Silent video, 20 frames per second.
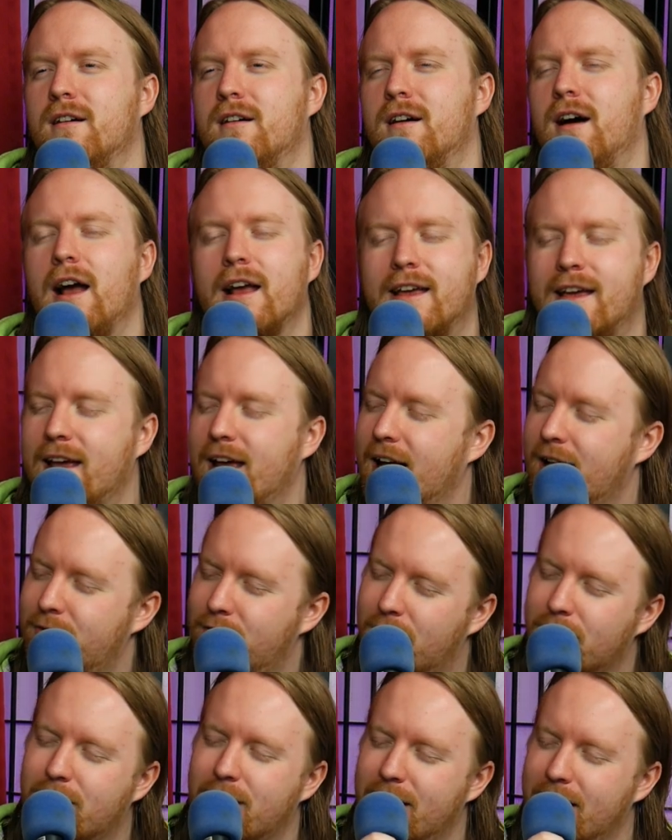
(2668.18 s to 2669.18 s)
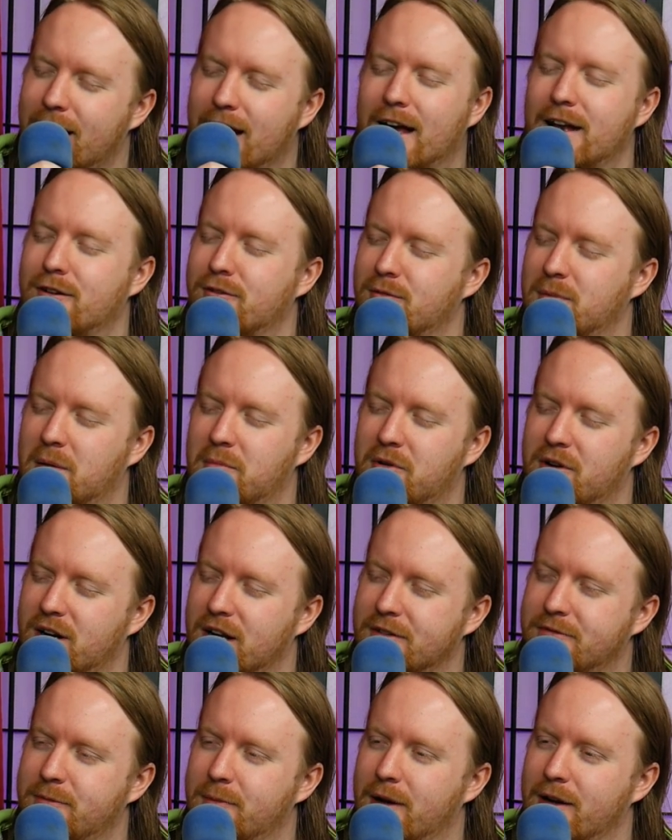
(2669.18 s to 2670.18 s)
i can't okay i don't remember
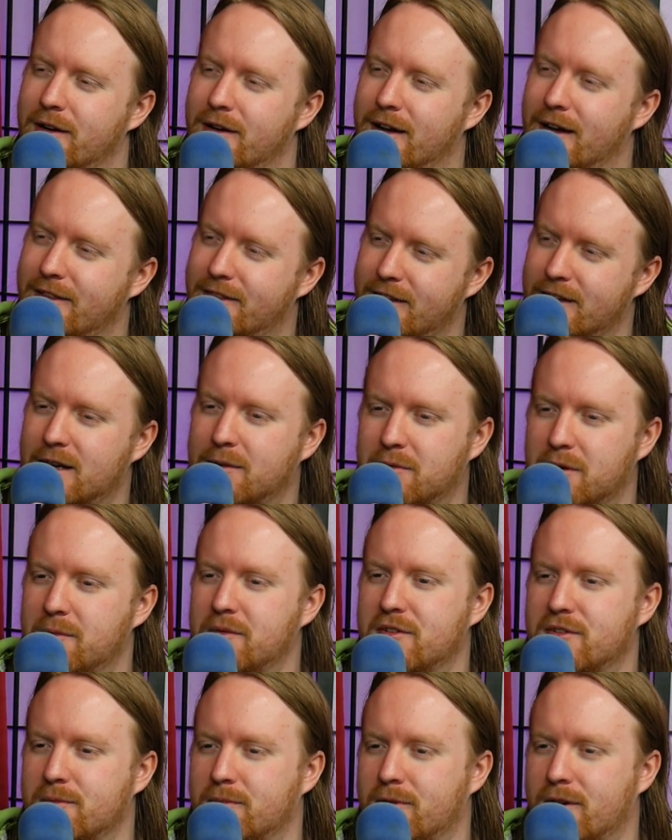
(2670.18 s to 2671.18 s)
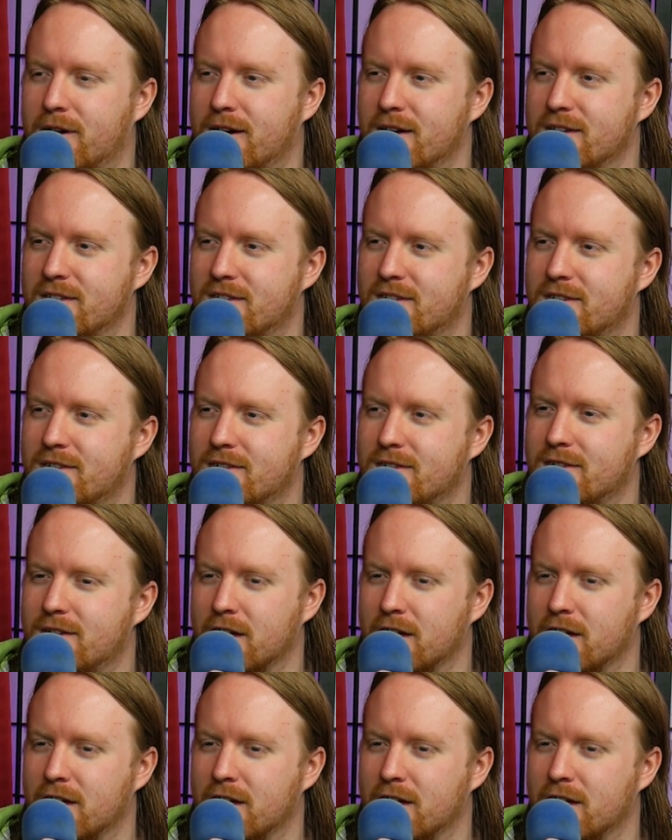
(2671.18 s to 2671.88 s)
enough about it i think i'm gonna be surprised okay